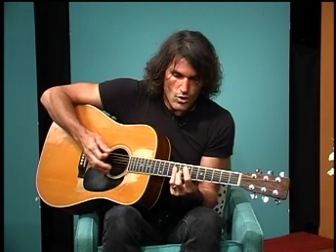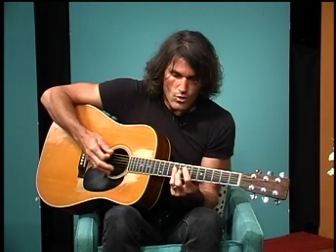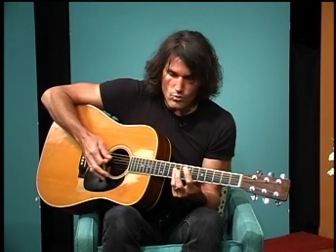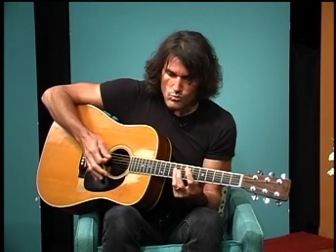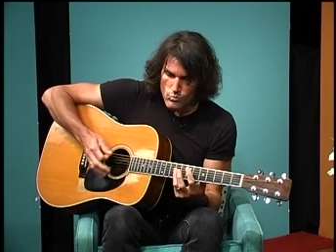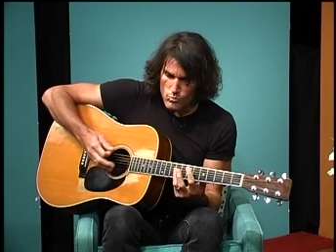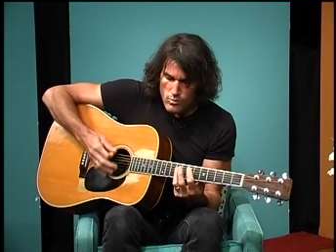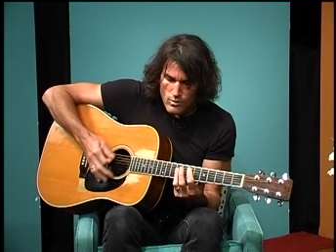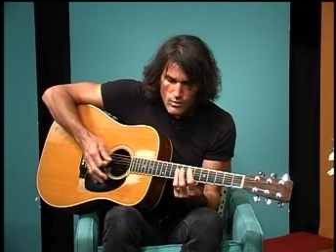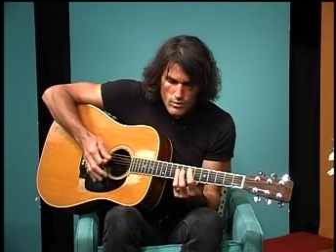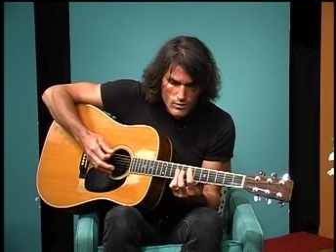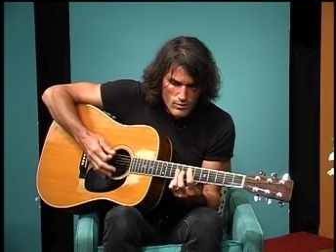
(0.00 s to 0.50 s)

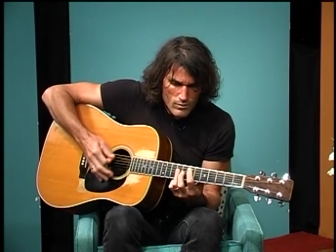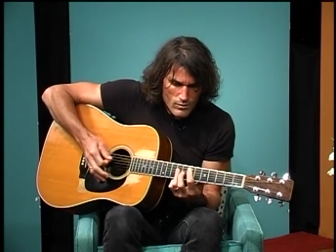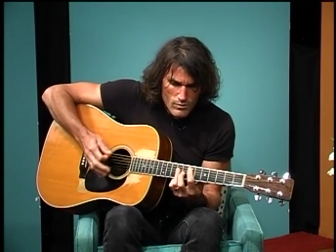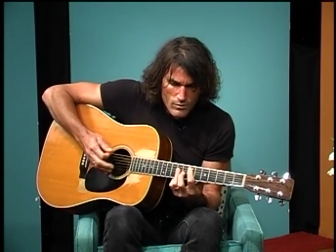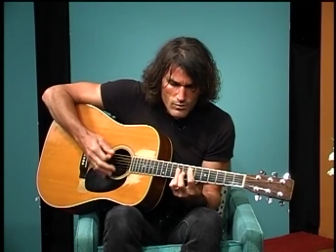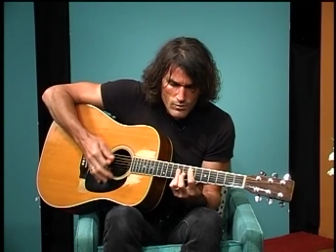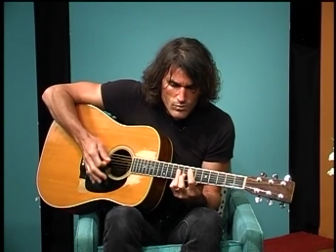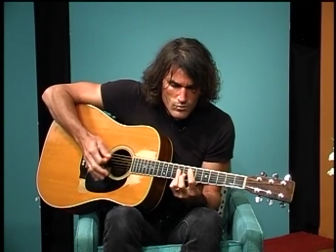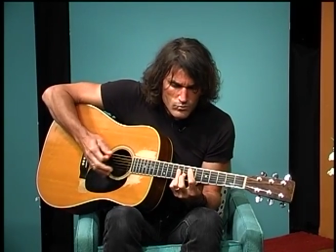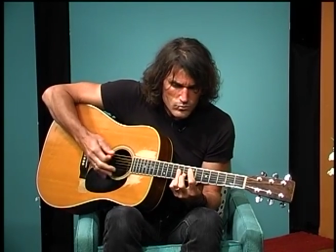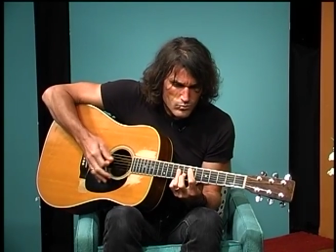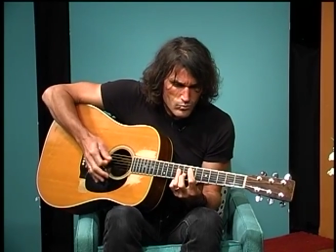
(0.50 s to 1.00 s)

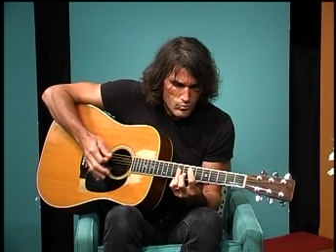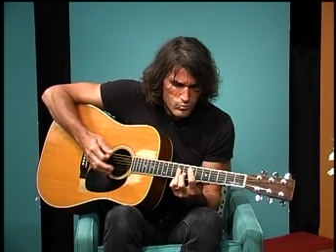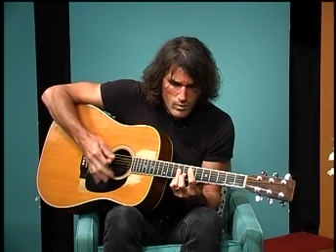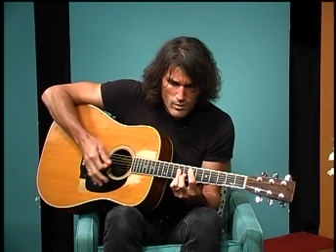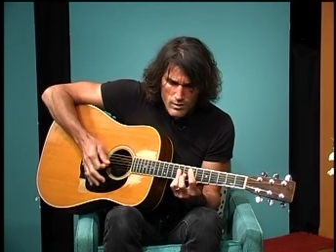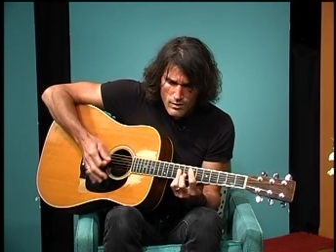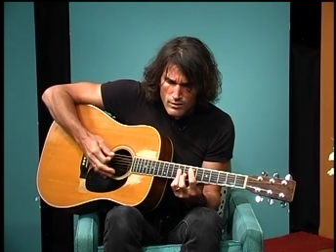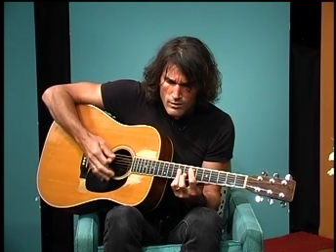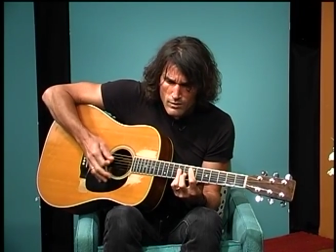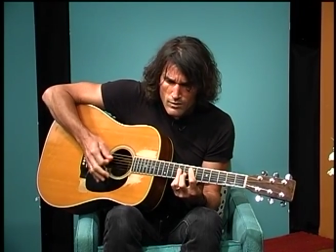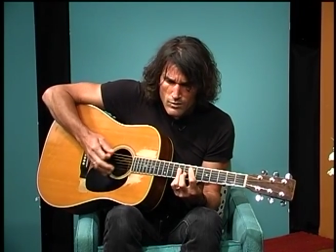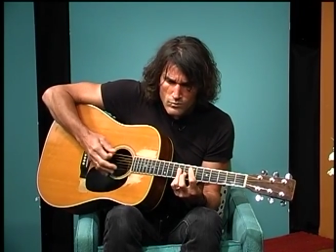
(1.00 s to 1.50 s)
Whoa,
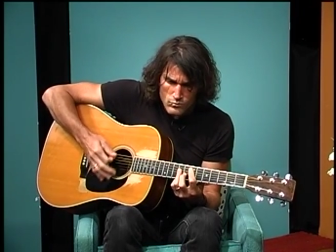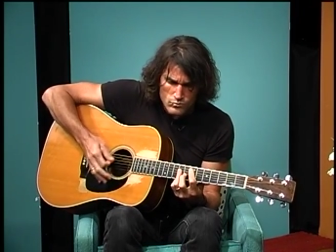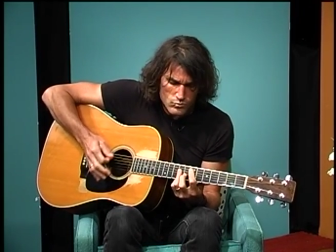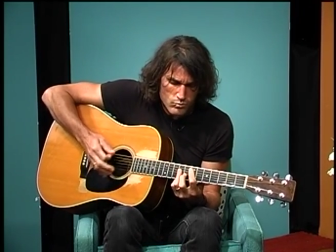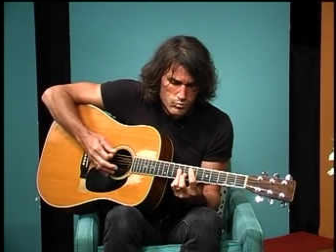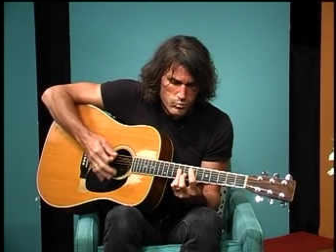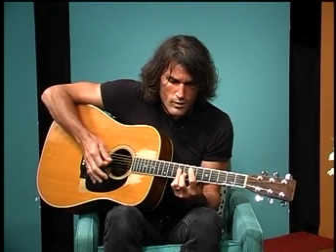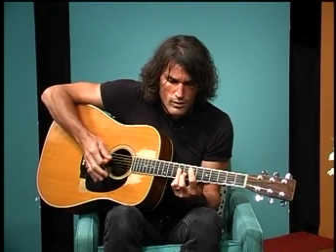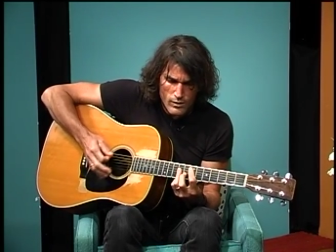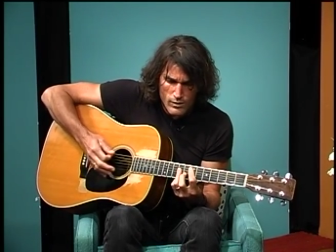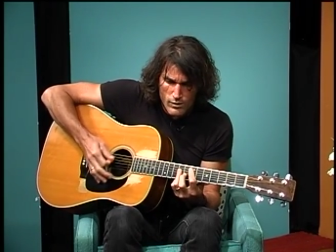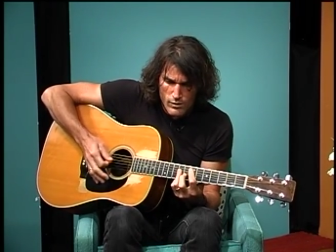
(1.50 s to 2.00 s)
whoa,
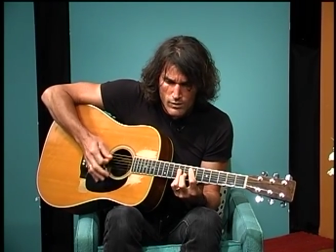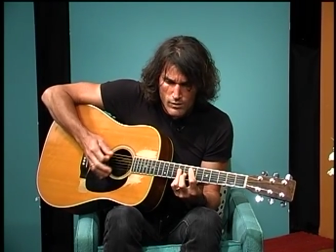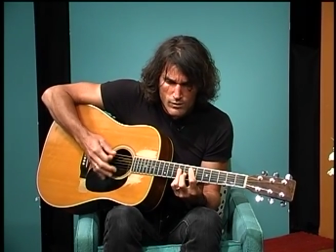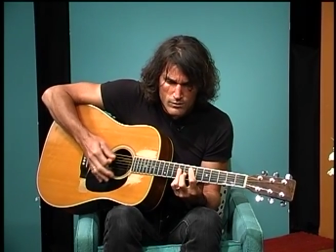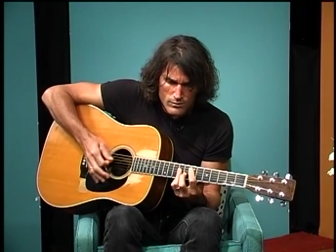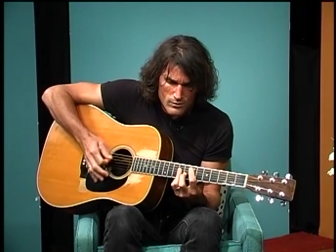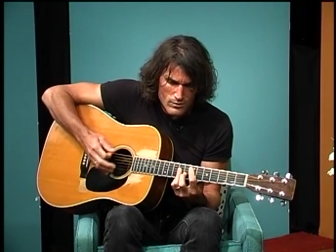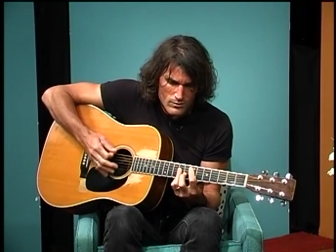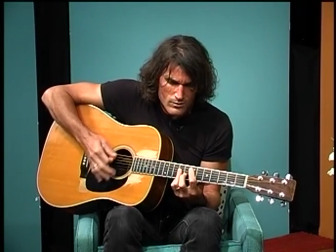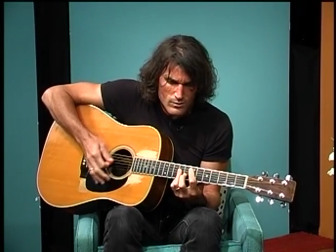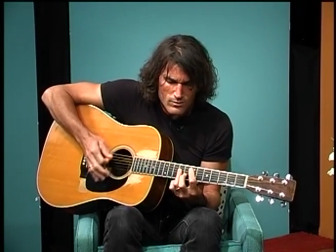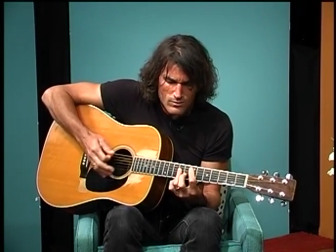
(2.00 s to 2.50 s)

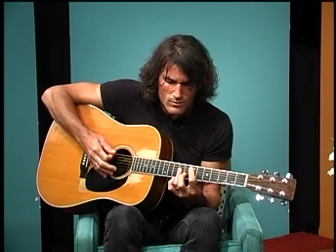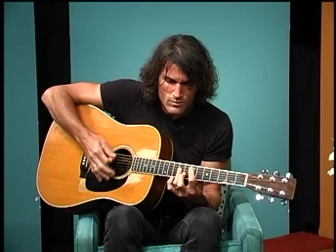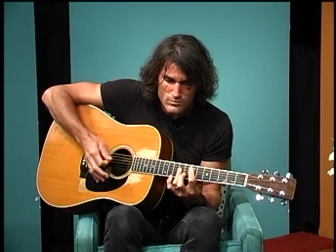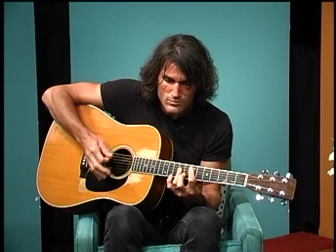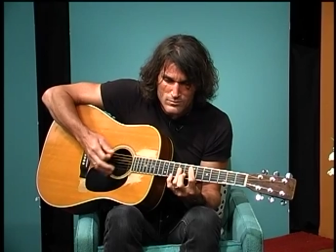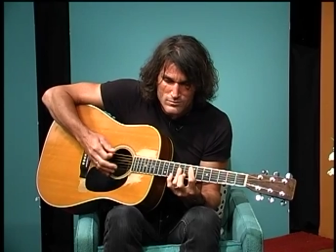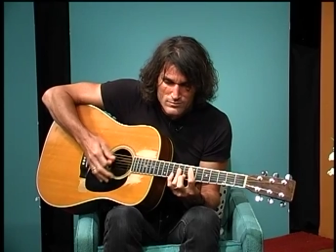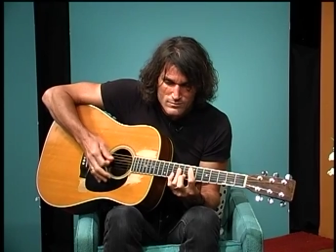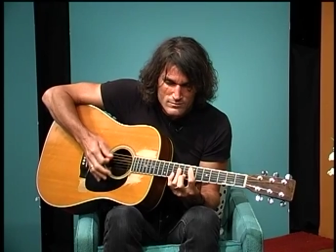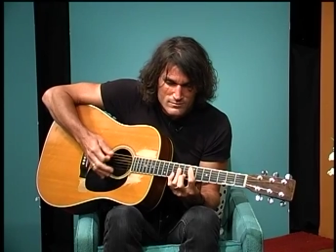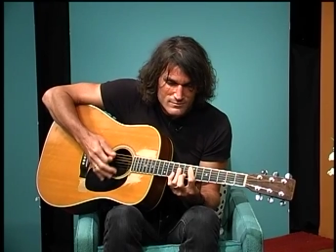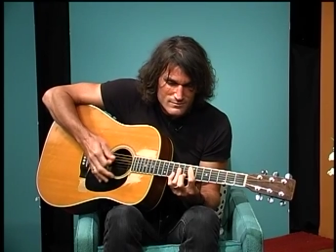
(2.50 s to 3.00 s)

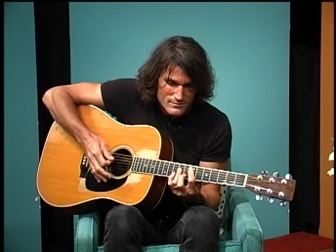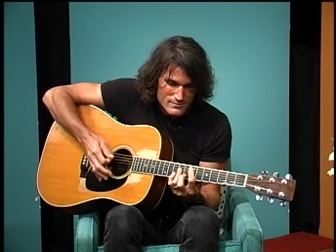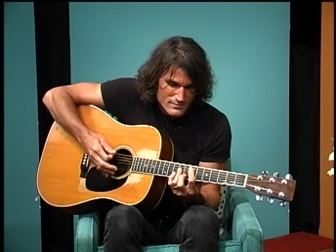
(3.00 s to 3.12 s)
whoa.